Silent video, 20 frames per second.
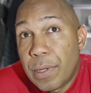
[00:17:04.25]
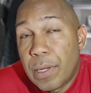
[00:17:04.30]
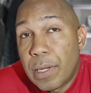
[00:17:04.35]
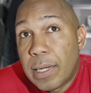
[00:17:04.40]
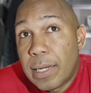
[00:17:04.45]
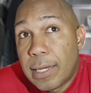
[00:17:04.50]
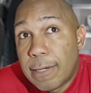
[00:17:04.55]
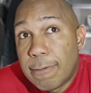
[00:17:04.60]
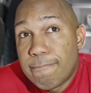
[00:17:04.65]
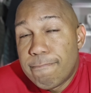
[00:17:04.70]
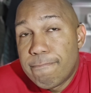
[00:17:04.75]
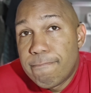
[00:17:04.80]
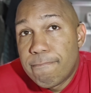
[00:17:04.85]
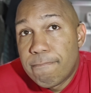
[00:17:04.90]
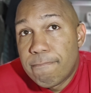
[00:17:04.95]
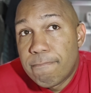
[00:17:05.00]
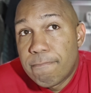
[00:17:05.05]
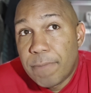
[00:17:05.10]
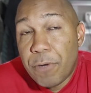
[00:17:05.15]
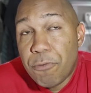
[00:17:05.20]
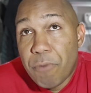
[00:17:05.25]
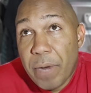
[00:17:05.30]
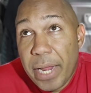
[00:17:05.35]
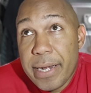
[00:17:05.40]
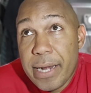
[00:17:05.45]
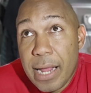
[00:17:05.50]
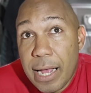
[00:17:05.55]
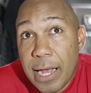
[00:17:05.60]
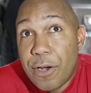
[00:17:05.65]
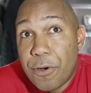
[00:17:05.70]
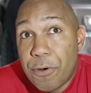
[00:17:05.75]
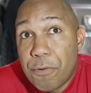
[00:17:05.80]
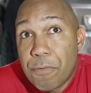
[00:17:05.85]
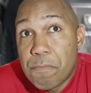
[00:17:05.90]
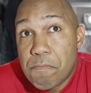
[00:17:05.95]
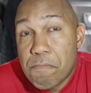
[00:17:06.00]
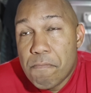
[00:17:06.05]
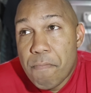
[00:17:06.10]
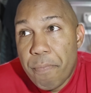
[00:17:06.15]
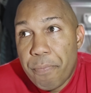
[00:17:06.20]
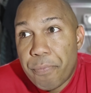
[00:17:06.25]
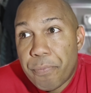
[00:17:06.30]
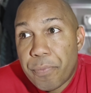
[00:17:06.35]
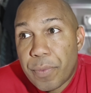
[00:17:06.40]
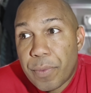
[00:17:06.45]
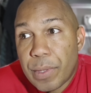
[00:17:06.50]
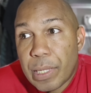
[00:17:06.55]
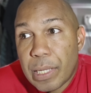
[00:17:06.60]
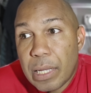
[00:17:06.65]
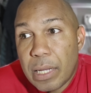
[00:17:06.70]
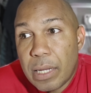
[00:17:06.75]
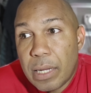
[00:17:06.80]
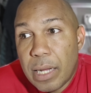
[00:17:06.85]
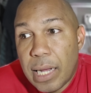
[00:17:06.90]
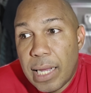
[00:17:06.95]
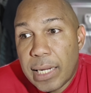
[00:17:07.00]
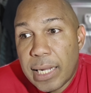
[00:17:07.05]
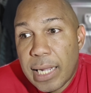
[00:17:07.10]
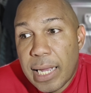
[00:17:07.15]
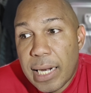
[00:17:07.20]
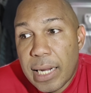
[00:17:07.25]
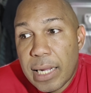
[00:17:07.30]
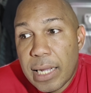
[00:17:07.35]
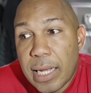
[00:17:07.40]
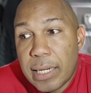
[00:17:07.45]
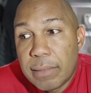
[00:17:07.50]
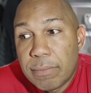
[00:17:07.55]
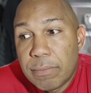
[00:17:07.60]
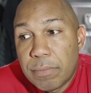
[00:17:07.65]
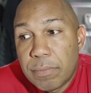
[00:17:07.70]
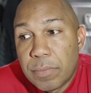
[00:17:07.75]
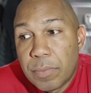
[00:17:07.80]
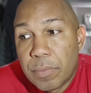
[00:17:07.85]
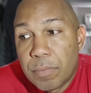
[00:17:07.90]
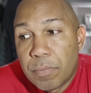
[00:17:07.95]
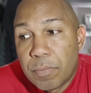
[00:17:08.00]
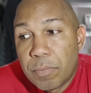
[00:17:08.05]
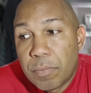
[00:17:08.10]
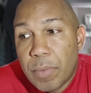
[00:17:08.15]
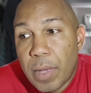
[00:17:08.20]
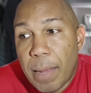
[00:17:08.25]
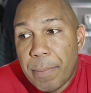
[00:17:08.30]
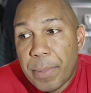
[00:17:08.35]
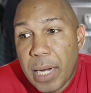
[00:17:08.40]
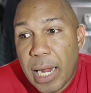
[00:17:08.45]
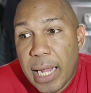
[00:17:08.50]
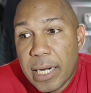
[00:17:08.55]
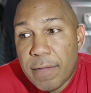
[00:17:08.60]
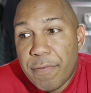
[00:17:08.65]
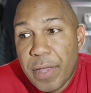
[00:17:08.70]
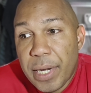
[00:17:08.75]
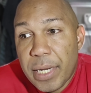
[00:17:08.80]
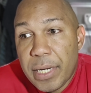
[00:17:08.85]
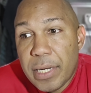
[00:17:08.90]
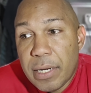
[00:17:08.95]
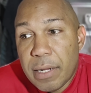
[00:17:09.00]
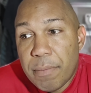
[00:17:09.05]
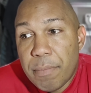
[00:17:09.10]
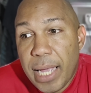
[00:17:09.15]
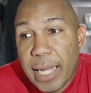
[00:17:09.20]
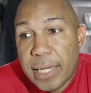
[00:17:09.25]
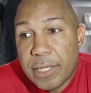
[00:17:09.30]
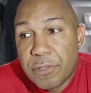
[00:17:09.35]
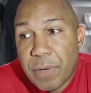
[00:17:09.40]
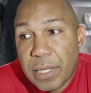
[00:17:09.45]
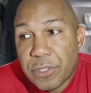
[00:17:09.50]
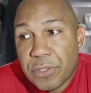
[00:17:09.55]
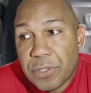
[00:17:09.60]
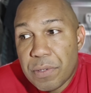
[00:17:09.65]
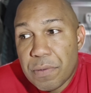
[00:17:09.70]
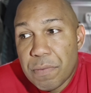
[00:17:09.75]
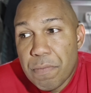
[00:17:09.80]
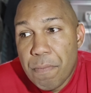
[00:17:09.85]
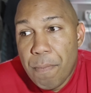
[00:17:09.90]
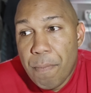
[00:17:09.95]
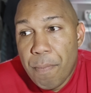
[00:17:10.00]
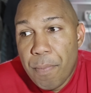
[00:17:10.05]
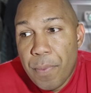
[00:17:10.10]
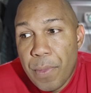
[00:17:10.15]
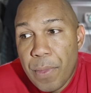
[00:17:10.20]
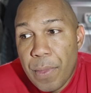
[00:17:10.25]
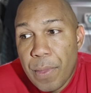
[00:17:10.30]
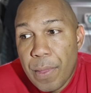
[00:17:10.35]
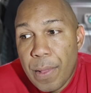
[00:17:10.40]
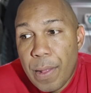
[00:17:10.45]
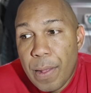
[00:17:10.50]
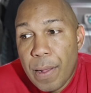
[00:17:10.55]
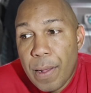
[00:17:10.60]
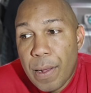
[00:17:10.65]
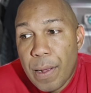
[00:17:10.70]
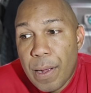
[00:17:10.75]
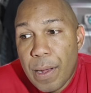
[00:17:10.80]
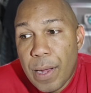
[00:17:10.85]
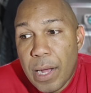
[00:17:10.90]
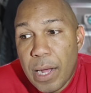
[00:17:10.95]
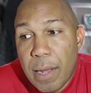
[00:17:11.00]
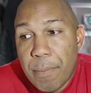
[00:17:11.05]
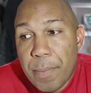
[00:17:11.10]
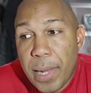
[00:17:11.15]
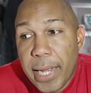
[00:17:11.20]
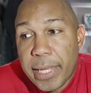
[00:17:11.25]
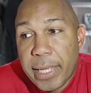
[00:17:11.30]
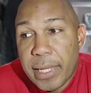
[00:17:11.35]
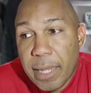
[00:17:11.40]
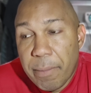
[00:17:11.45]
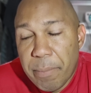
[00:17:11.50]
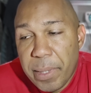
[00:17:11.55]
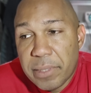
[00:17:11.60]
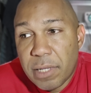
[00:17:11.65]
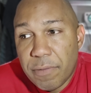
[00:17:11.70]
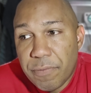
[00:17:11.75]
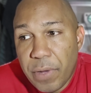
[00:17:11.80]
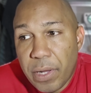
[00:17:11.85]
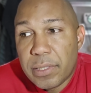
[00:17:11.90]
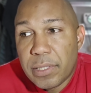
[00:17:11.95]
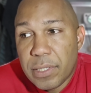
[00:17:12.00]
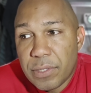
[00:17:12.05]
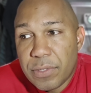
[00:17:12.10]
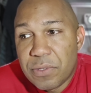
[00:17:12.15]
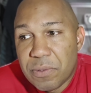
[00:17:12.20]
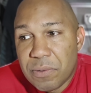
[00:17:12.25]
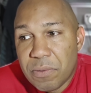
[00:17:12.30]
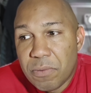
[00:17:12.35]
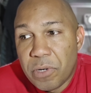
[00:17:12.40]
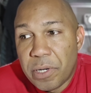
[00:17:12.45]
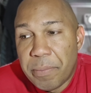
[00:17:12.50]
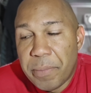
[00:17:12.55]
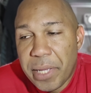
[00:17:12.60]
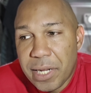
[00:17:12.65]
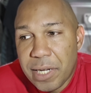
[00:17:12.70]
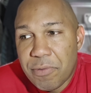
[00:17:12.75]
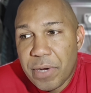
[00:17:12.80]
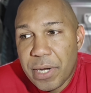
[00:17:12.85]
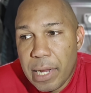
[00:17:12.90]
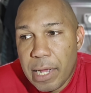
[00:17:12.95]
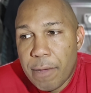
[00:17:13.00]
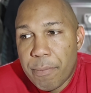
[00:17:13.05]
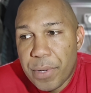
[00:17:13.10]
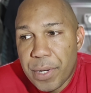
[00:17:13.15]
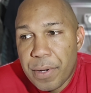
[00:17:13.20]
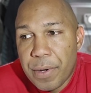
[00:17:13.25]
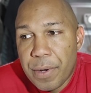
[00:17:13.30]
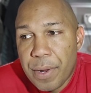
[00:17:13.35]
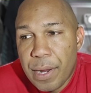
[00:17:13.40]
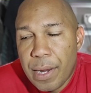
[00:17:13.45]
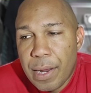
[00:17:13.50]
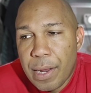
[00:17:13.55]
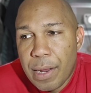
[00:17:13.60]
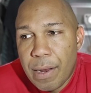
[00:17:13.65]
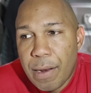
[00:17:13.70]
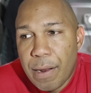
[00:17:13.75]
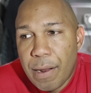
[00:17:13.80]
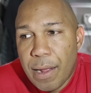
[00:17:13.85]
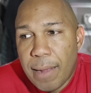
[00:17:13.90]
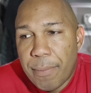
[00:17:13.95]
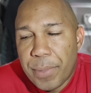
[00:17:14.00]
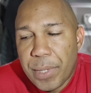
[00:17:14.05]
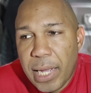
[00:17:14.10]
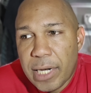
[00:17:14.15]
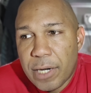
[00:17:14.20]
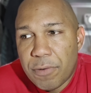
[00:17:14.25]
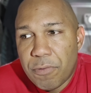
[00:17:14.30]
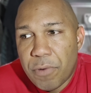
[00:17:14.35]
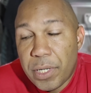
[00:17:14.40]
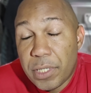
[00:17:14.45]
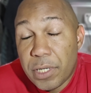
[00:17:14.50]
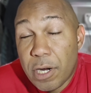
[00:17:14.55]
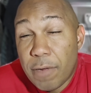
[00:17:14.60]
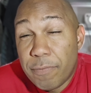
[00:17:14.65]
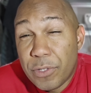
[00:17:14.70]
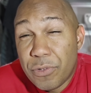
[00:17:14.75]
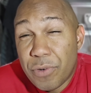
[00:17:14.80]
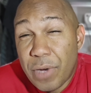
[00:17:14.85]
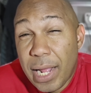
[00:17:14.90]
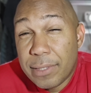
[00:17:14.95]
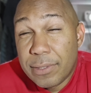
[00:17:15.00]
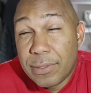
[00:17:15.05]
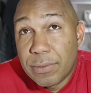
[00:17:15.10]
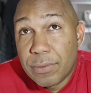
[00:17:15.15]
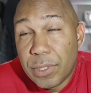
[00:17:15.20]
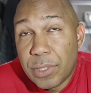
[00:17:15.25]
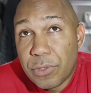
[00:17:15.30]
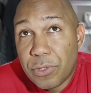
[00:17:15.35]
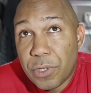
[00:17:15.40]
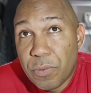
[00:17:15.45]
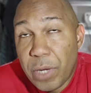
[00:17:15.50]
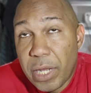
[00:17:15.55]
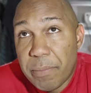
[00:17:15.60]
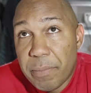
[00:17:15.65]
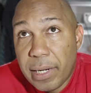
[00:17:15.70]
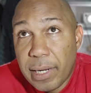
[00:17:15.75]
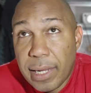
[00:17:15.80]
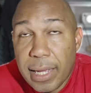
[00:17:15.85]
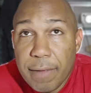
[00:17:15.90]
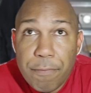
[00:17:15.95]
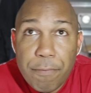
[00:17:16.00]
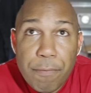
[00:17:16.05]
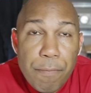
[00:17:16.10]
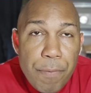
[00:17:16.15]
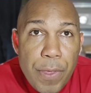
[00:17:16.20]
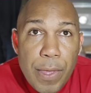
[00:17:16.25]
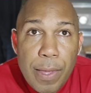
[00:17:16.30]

Um, like right now, I kind of got, I'm kind of headed in a bad direction. Um, I can get myself out of this where I'm headed right now, but I'm kind of running off the tracks in a certain way in my life.